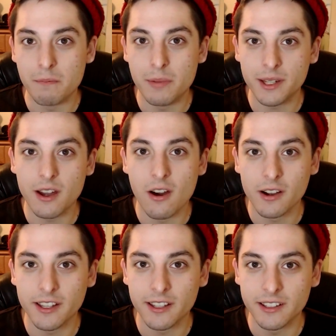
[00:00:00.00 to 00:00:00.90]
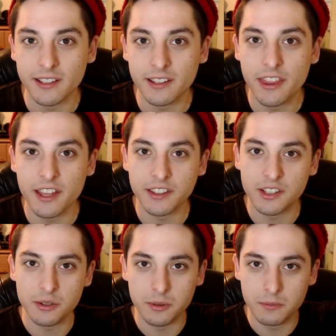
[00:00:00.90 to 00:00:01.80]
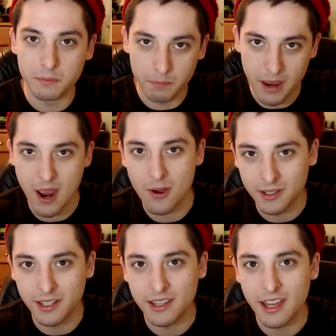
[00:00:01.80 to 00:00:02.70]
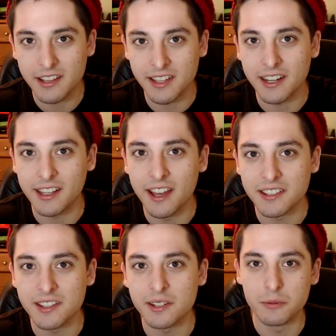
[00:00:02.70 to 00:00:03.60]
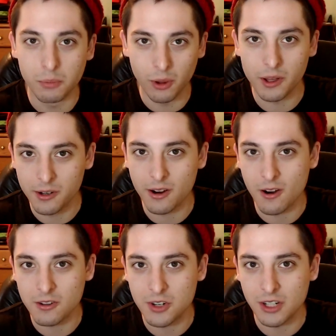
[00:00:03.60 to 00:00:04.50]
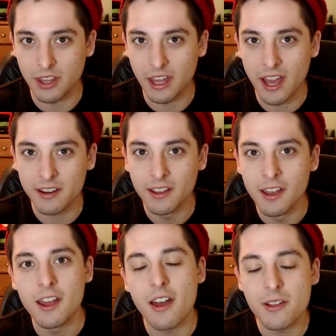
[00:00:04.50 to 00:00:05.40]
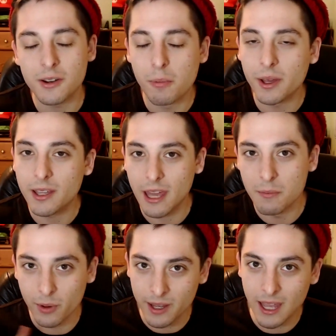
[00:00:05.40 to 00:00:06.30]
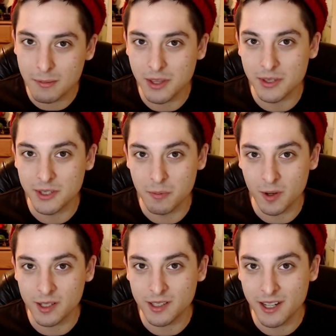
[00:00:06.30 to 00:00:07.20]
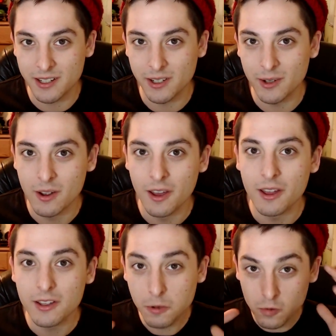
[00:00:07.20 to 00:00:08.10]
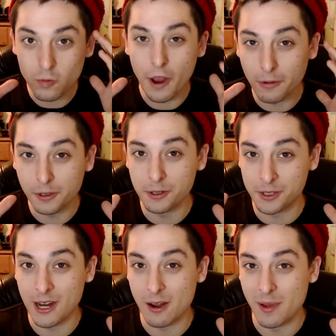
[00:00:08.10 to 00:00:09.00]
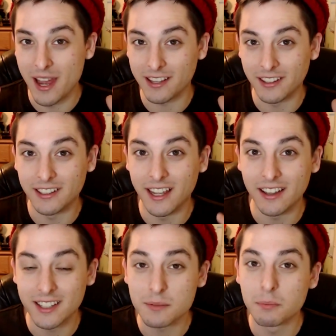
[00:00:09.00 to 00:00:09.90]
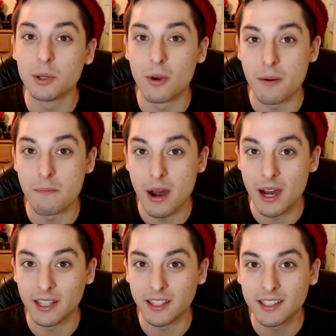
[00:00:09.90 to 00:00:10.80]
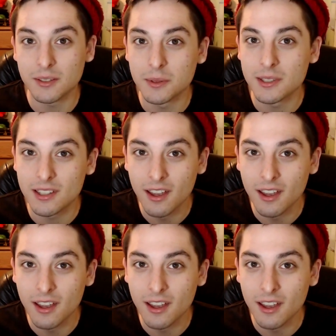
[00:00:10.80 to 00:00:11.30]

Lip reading: big hunkin' thing that you would pound into the SNES, and you would plug your cartridge into that, and then you could play Game Boy games on the Super Nintendo? This was revolutionary back in the day. Like, this blew our mind. Like, this was